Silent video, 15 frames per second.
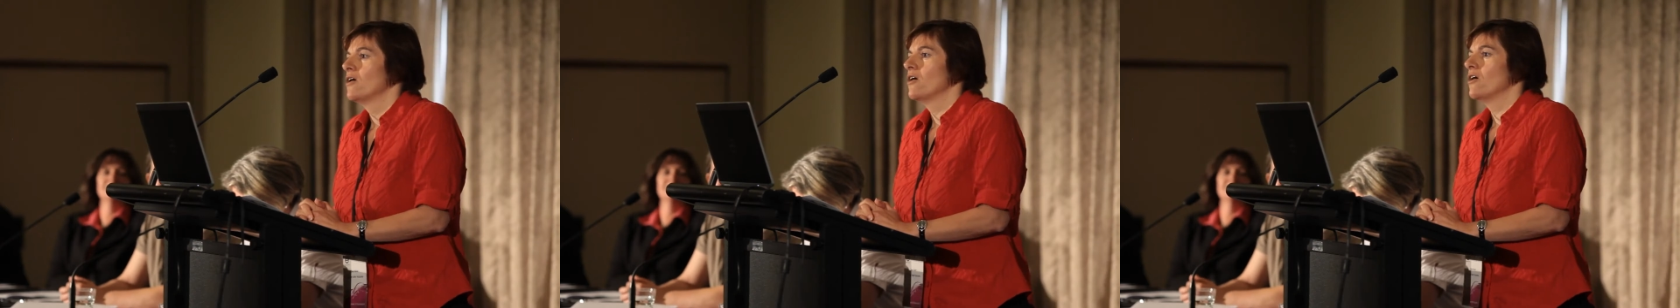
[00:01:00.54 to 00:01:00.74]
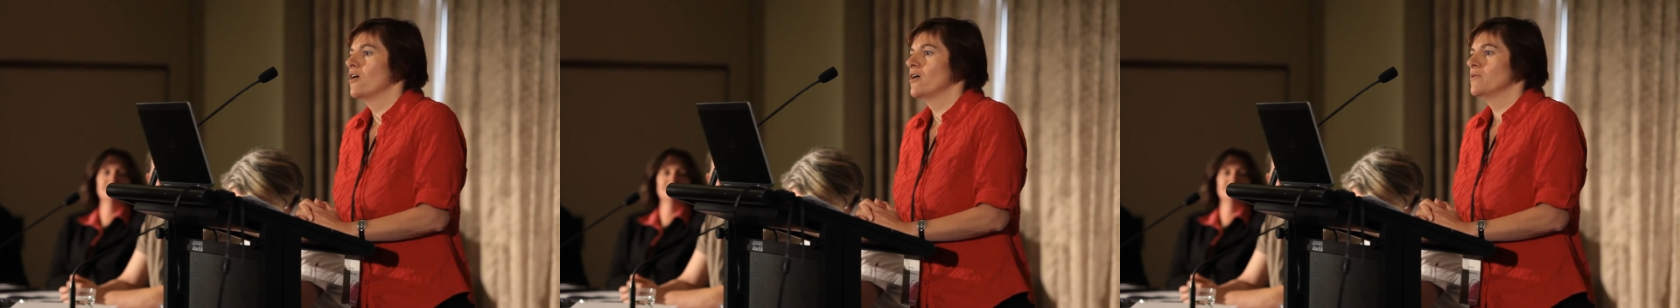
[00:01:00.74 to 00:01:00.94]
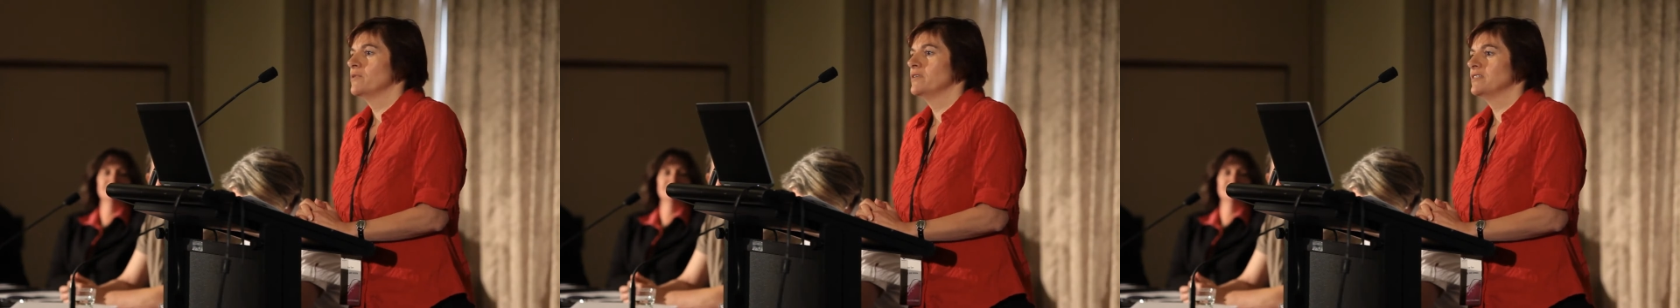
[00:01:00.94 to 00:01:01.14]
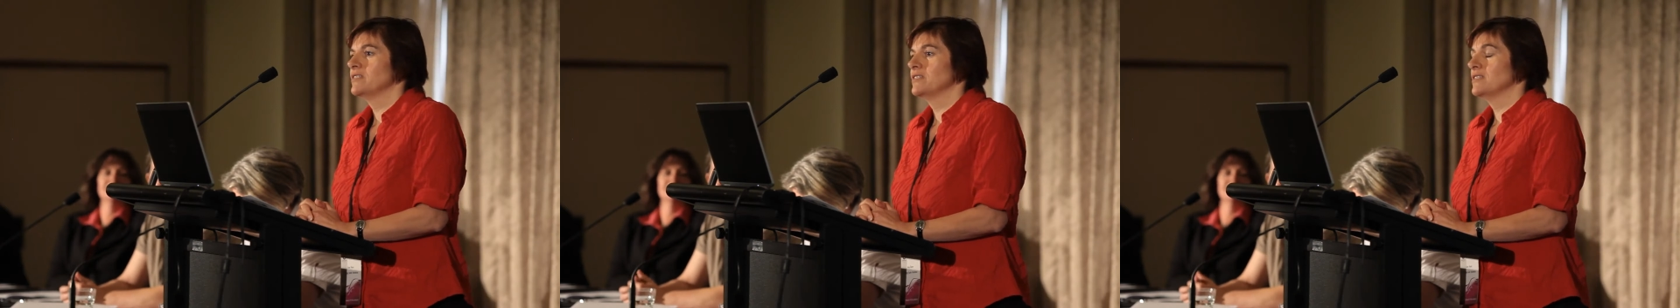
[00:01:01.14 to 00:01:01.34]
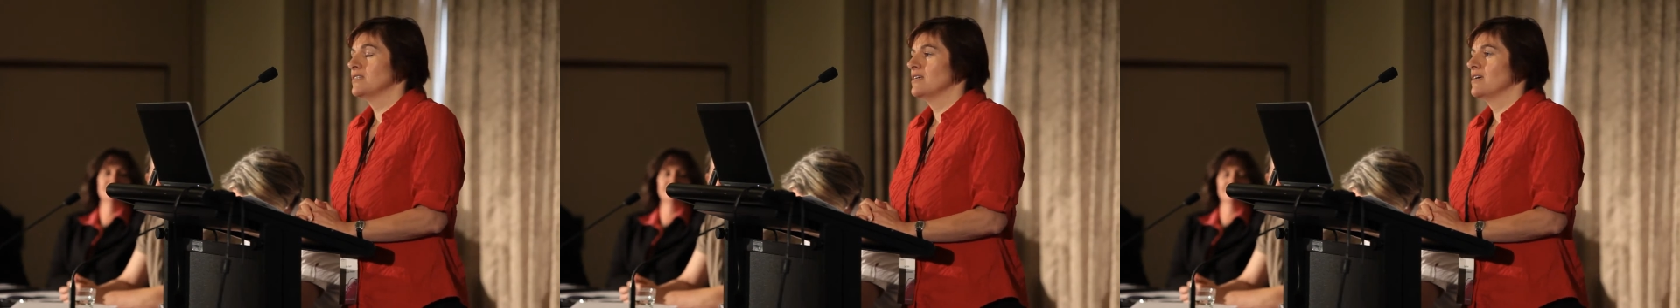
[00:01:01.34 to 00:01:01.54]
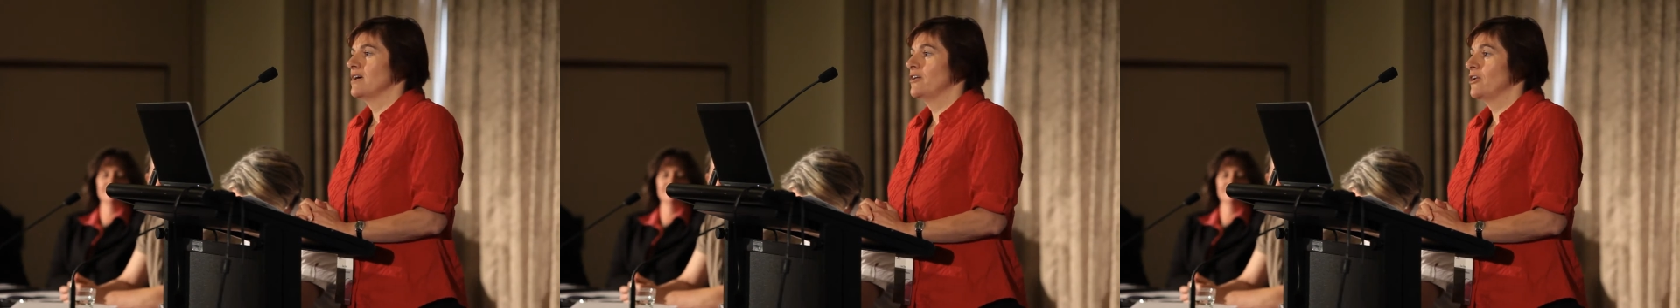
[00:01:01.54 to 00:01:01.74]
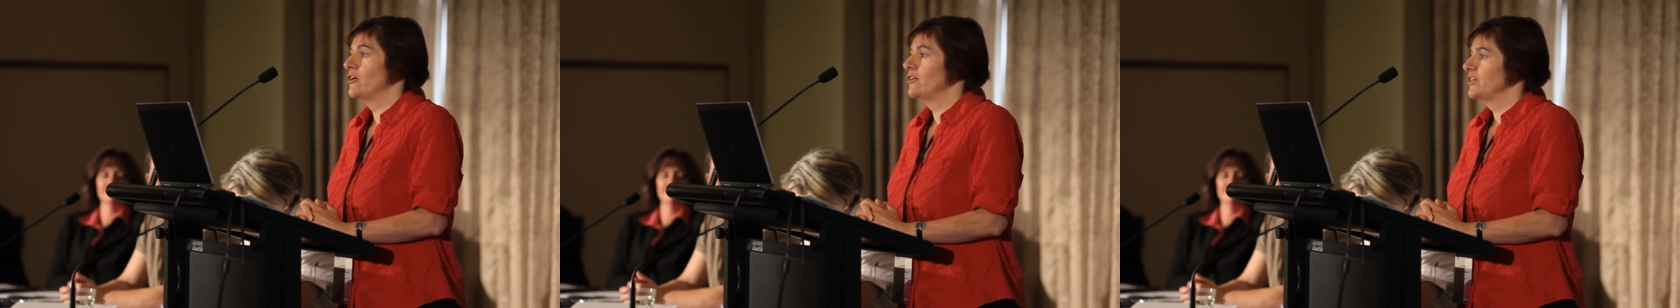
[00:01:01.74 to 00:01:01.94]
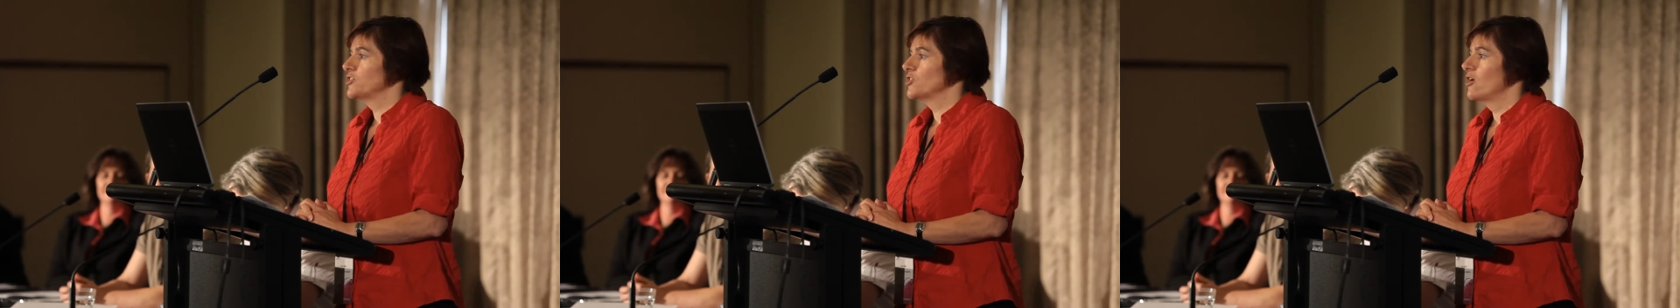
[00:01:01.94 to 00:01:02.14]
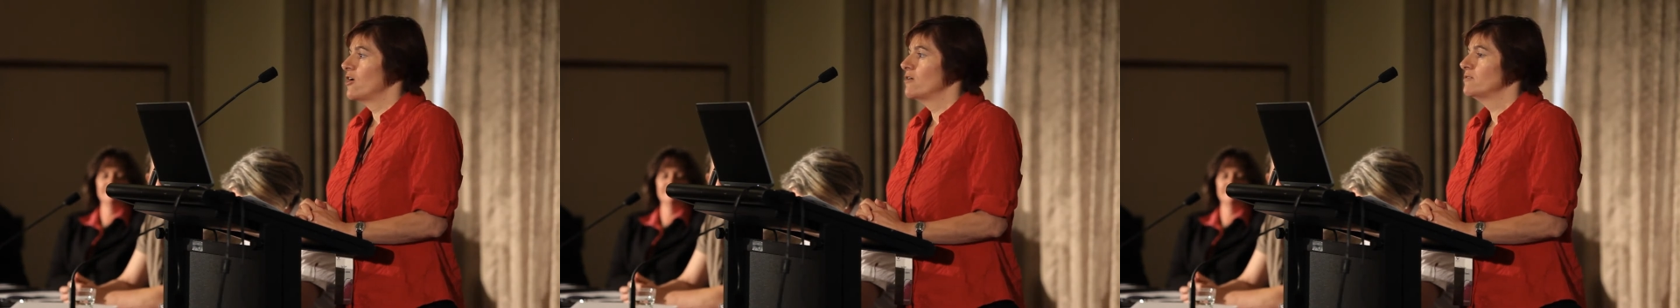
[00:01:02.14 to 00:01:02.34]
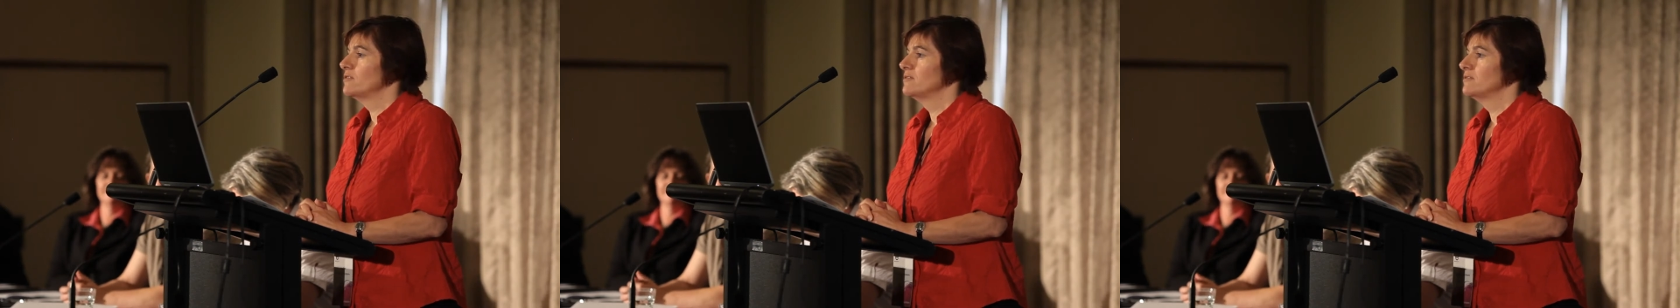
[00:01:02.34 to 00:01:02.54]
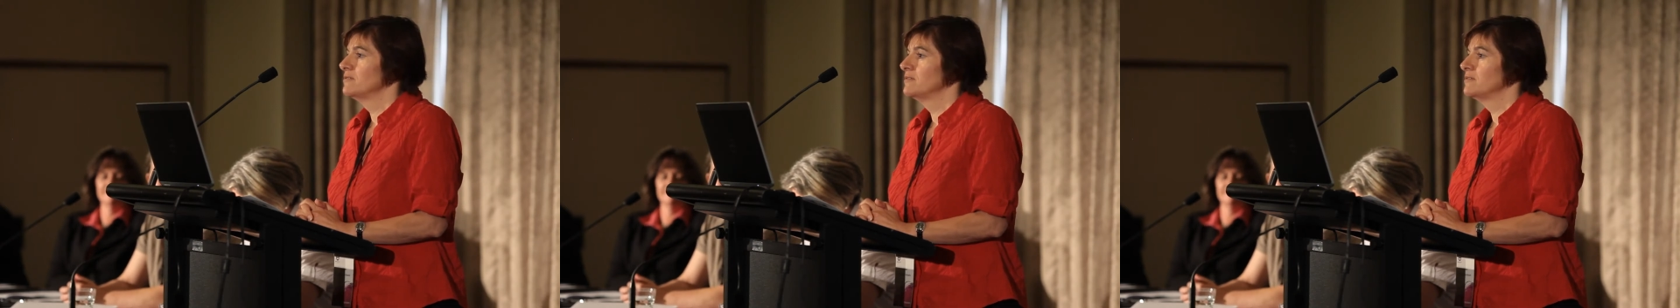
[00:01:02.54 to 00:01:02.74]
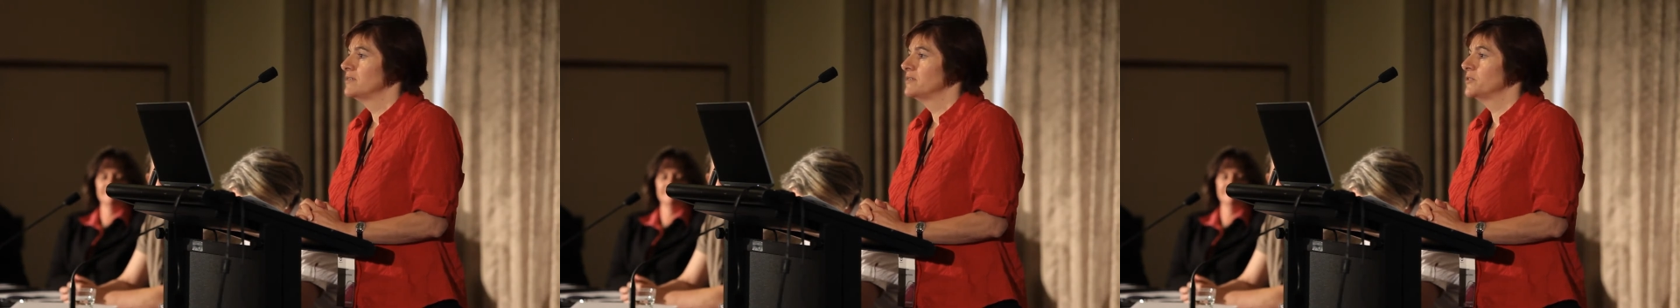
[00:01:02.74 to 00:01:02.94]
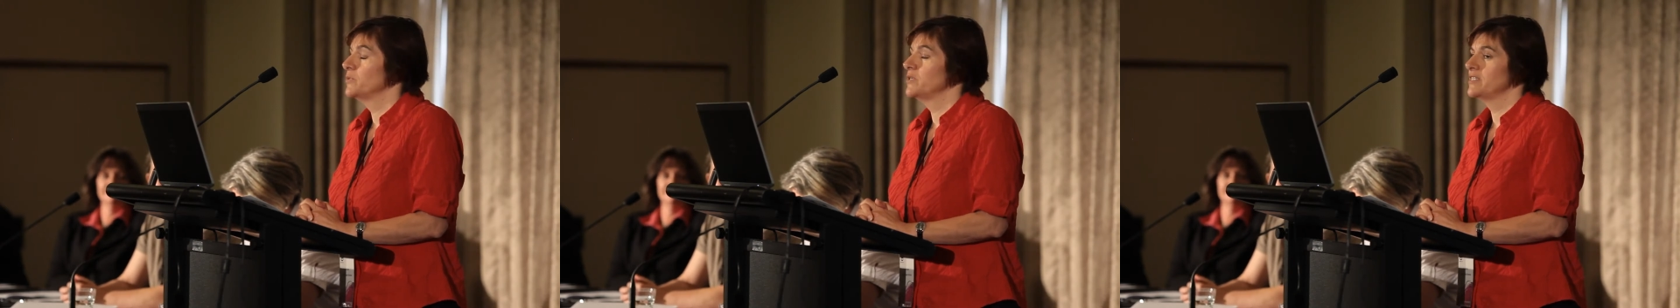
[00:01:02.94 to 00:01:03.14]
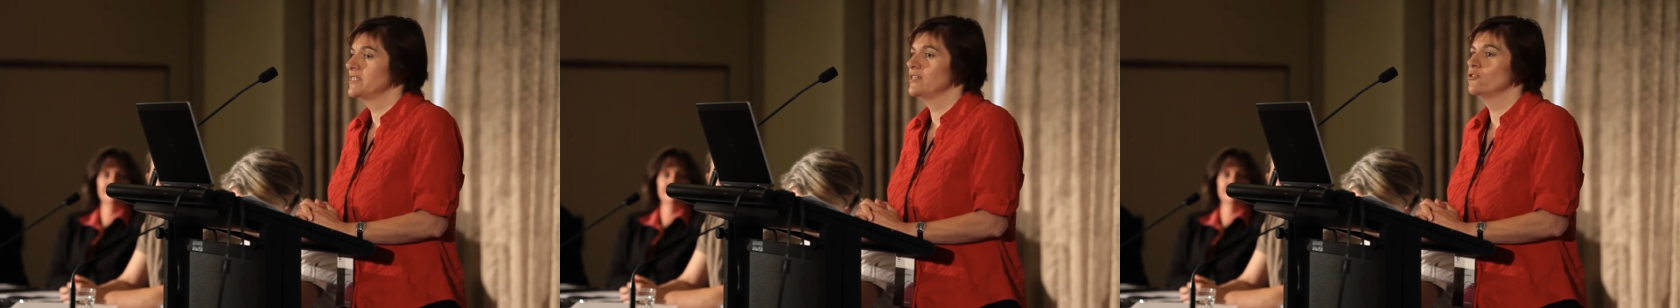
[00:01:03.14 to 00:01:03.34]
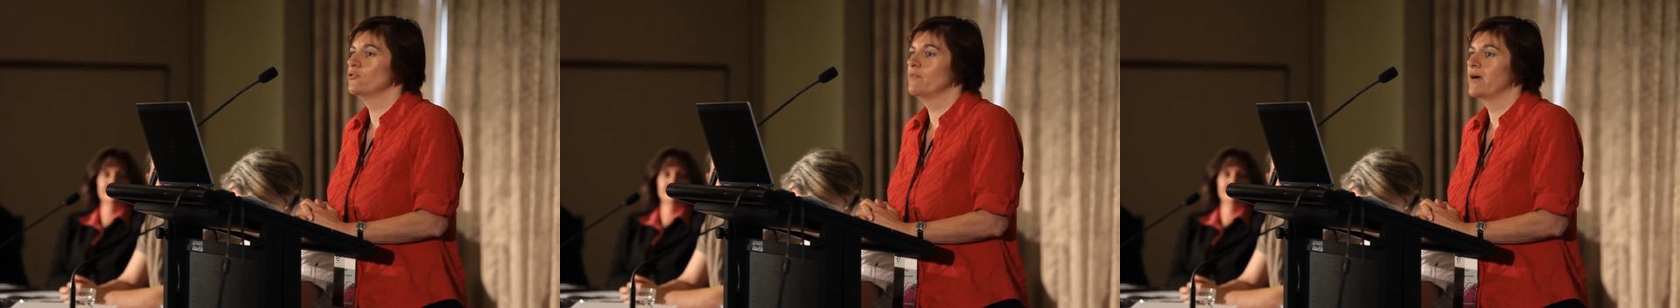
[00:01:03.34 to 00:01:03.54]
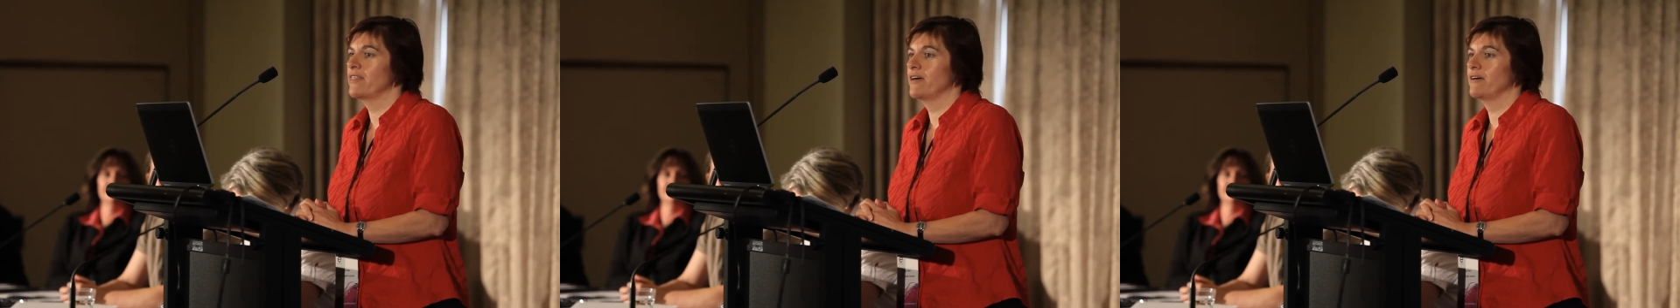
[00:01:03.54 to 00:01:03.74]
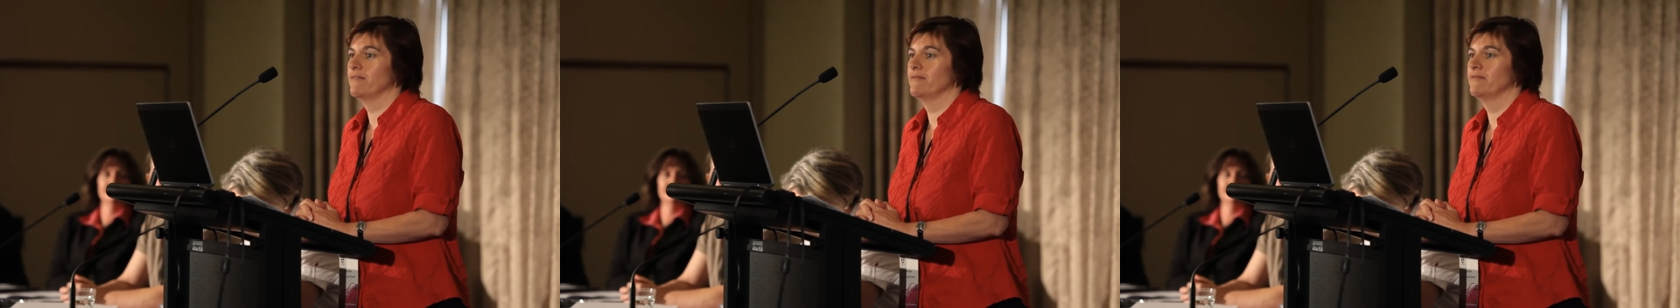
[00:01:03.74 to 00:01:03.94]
I was an only child to a single mother.